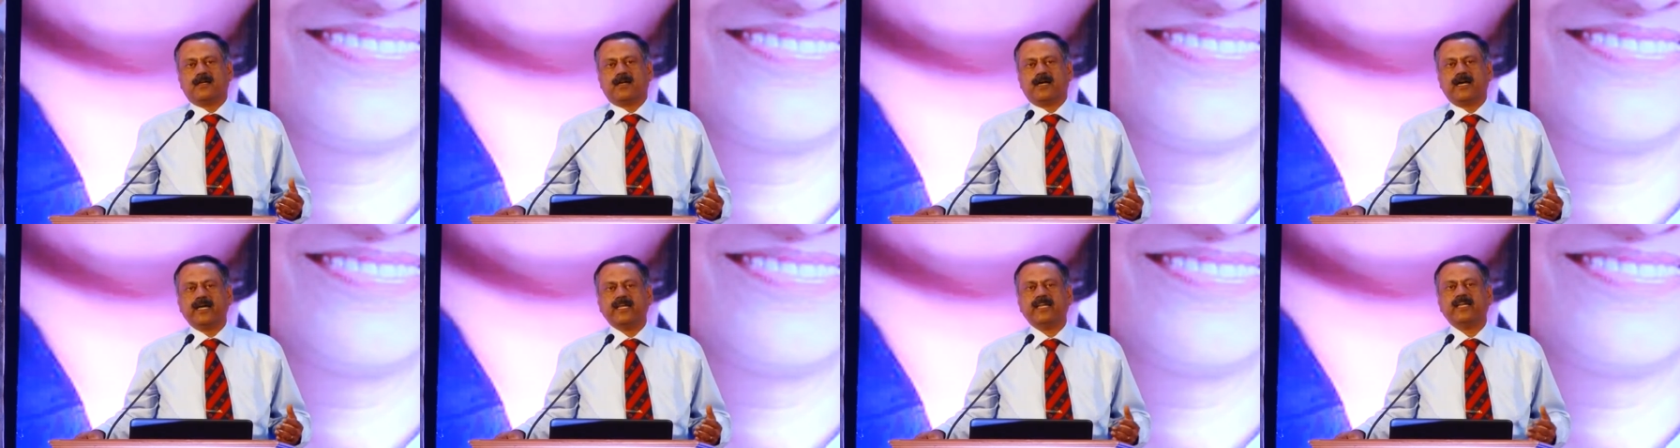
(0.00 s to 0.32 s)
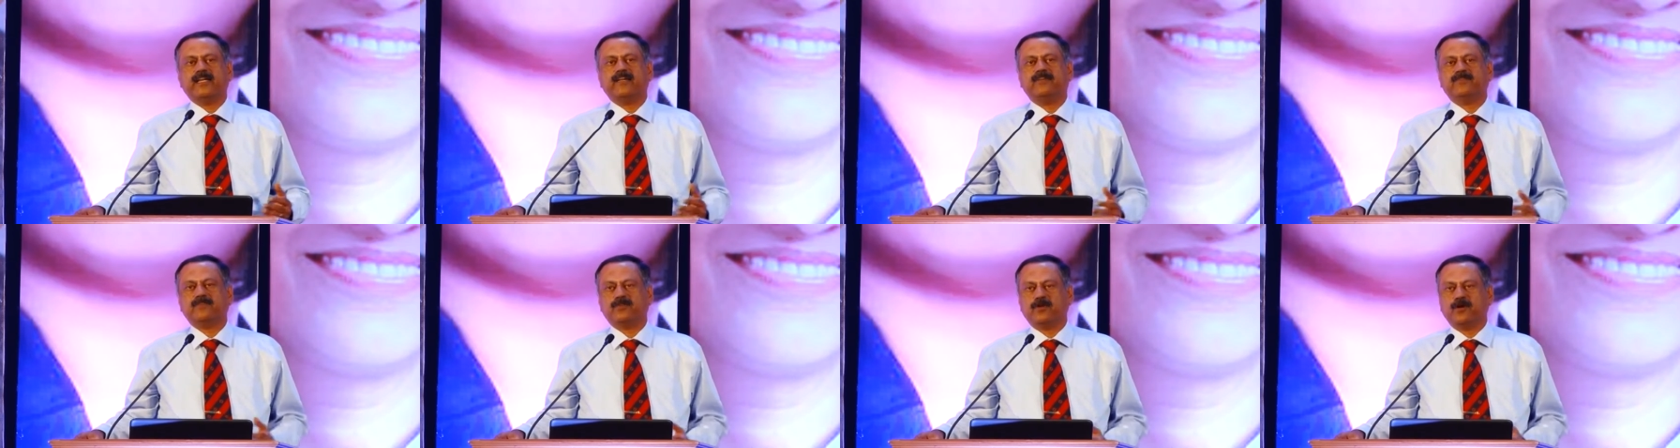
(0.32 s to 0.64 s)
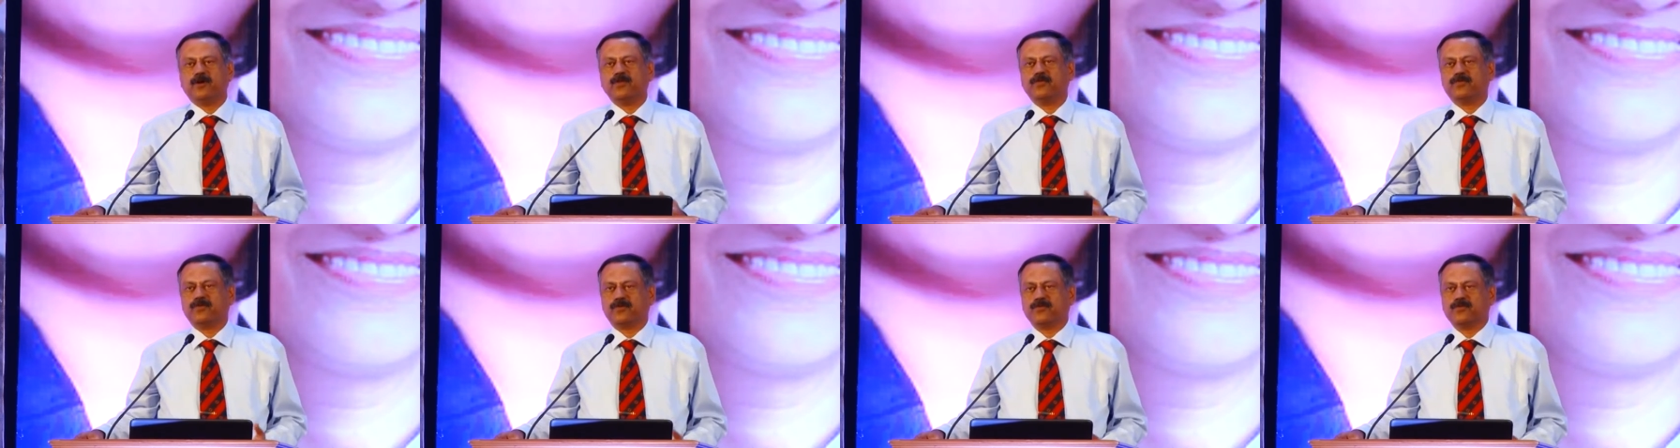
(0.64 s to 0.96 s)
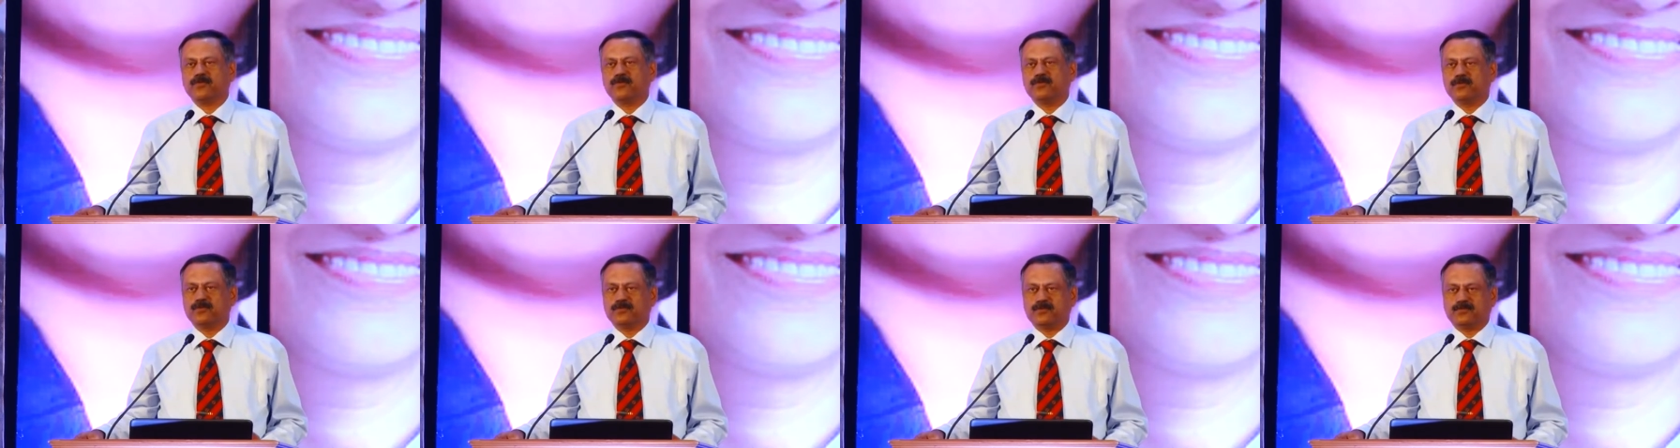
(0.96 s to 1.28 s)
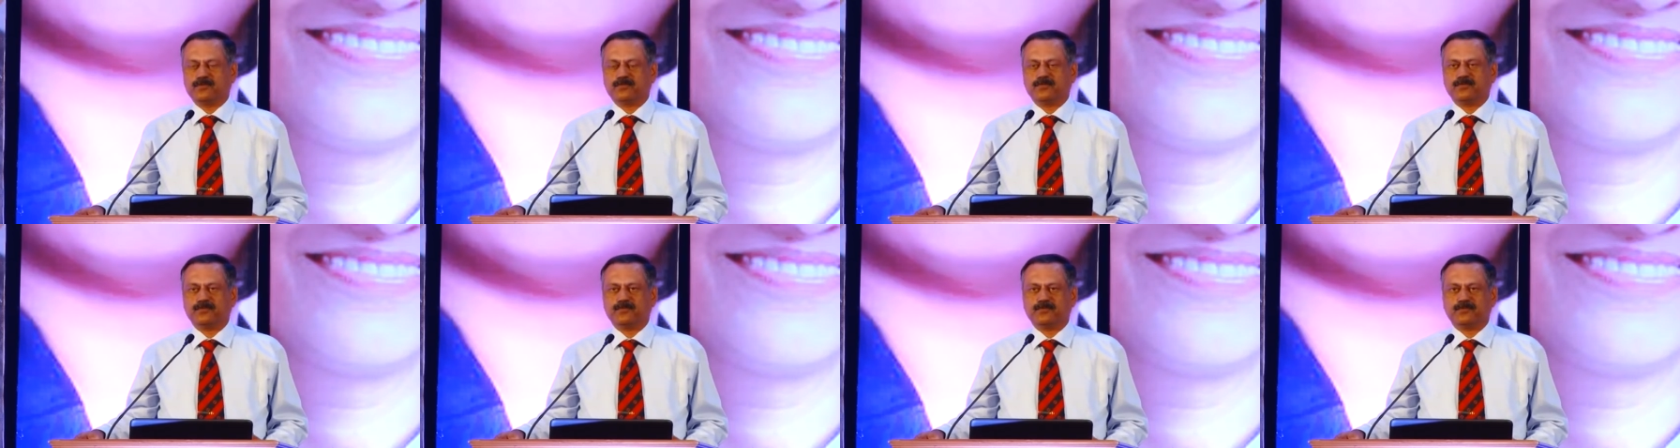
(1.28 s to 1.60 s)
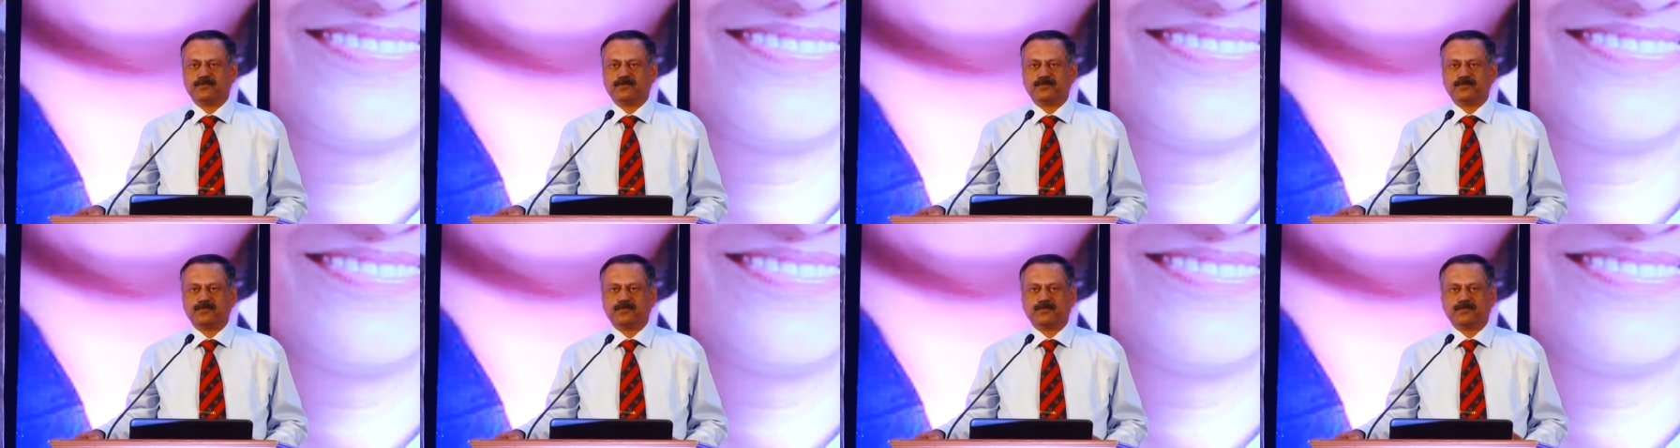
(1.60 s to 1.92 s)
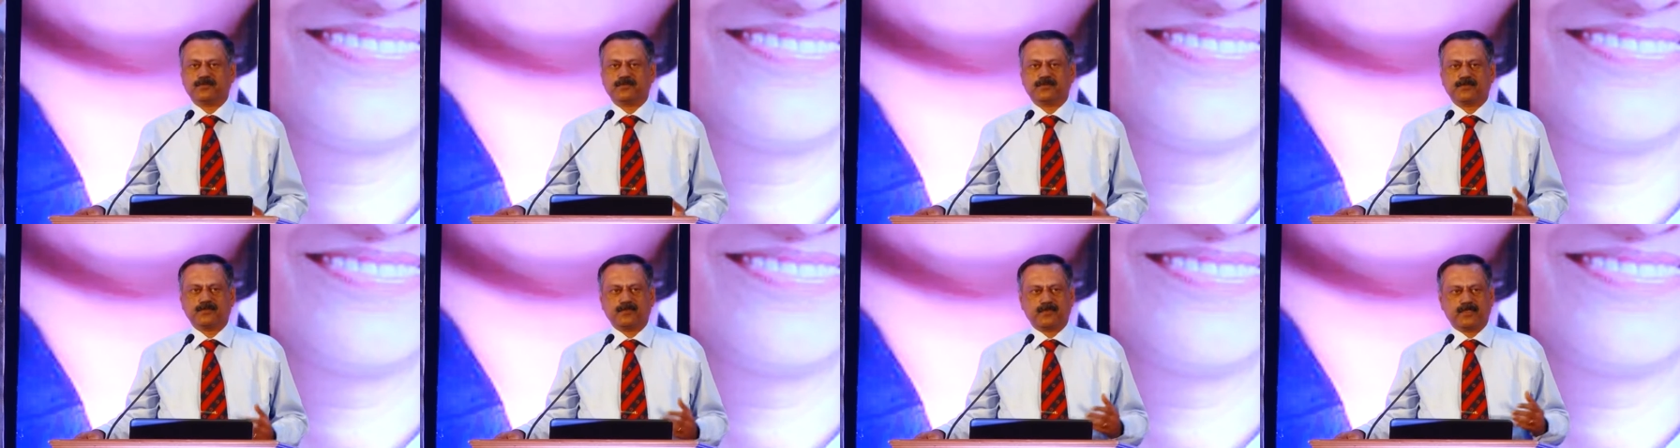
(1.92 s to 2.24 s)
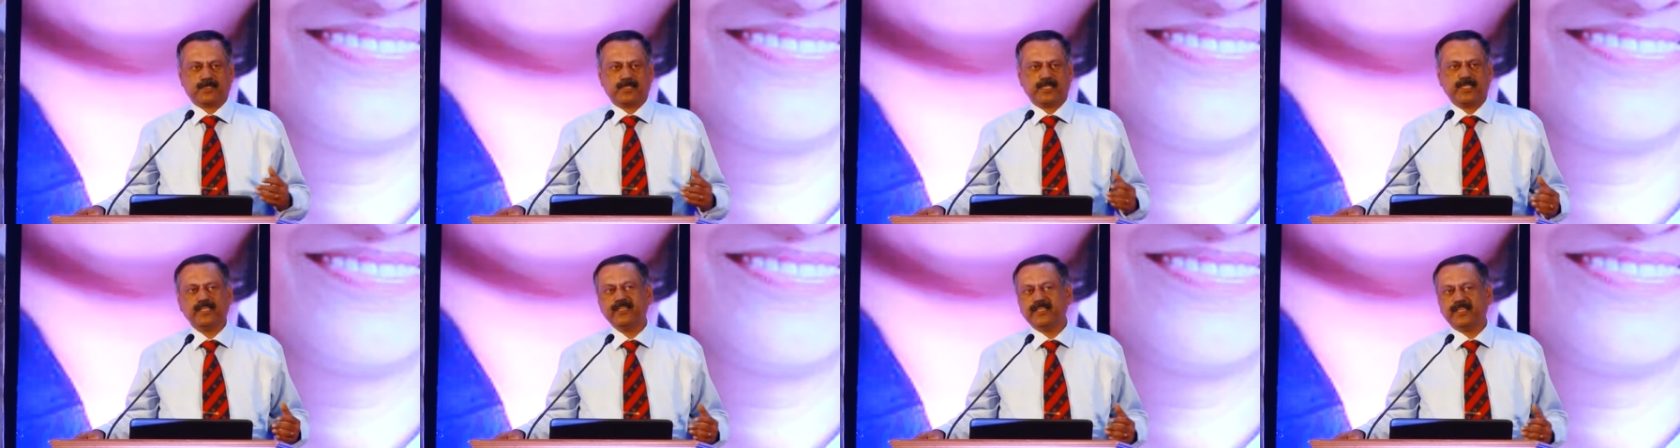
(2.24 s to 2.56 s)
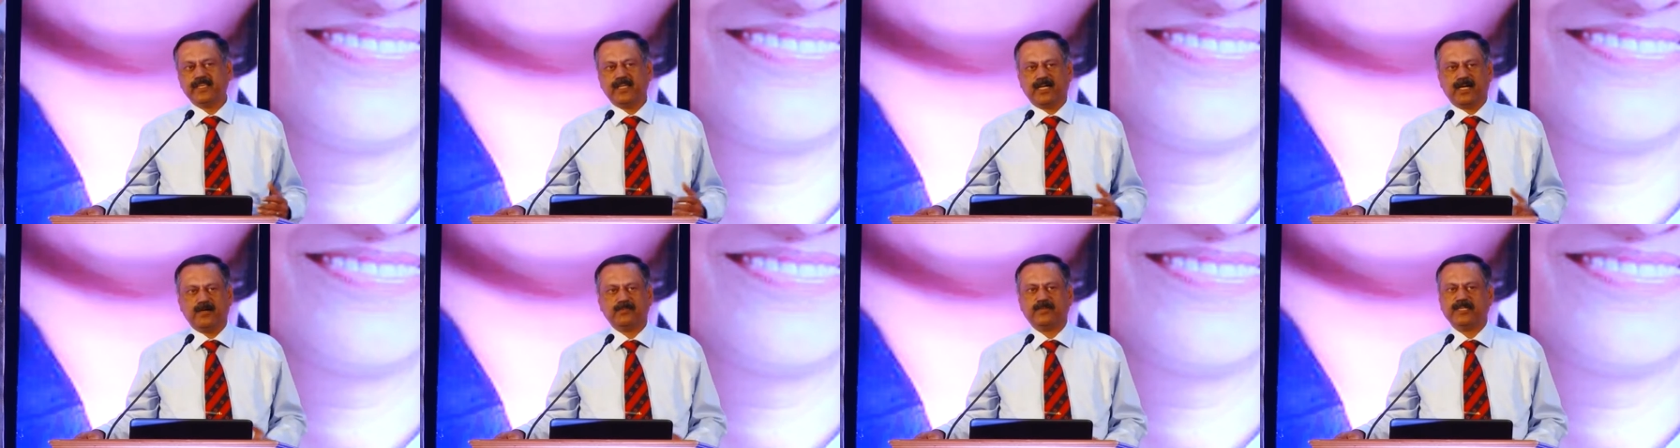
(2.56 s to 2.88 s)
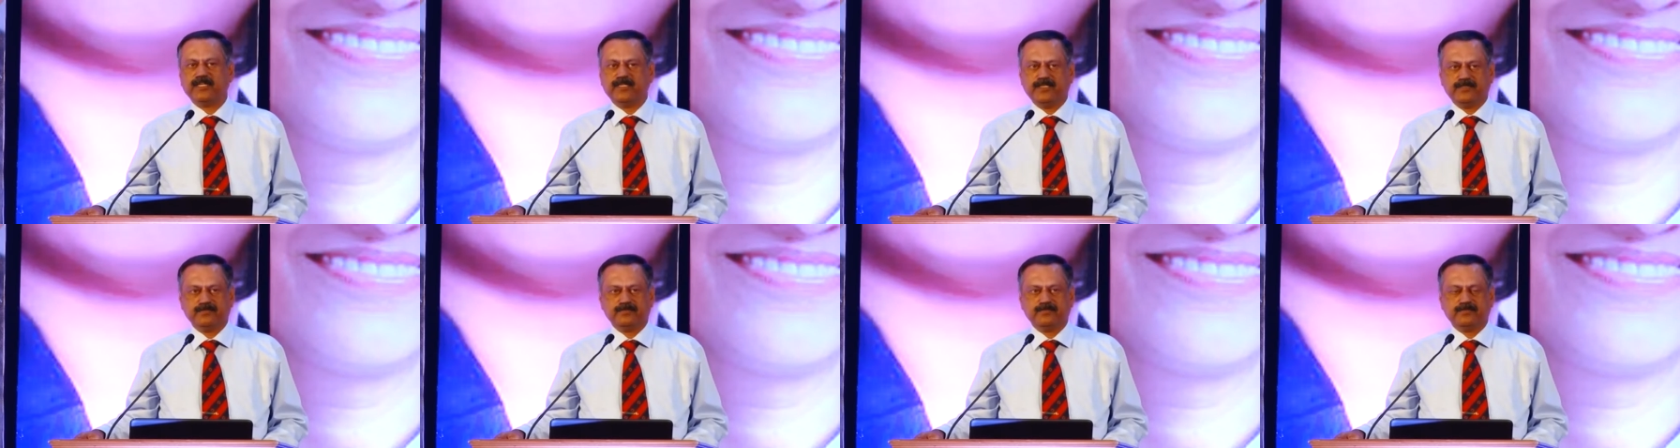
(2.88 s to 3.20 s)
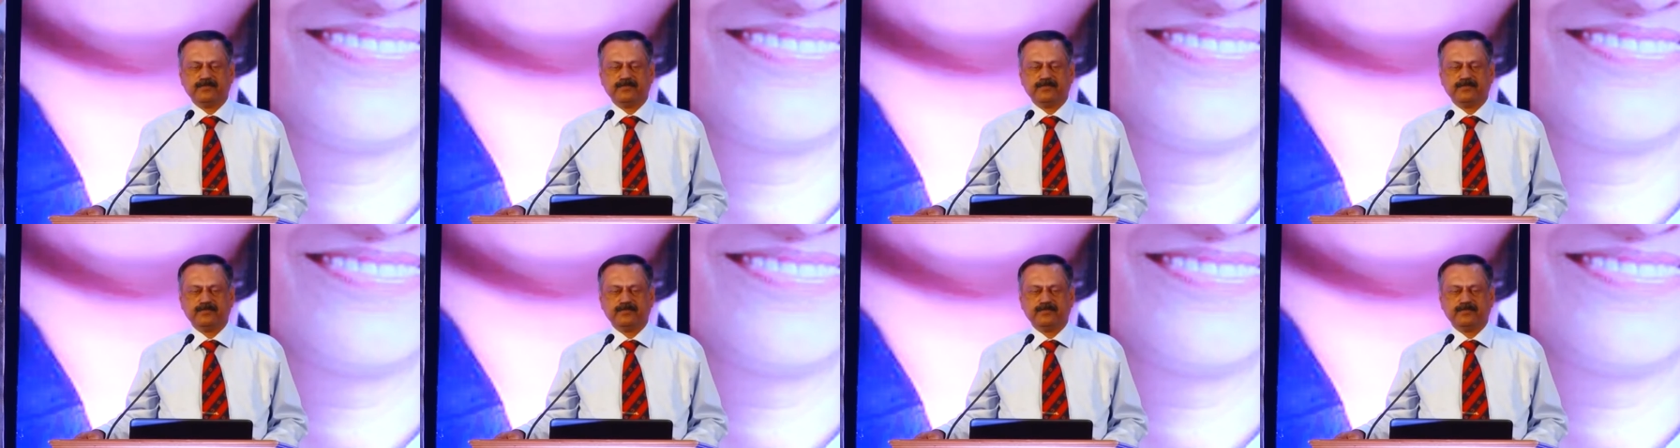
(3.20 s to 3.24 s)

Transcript: I have gone through in the army.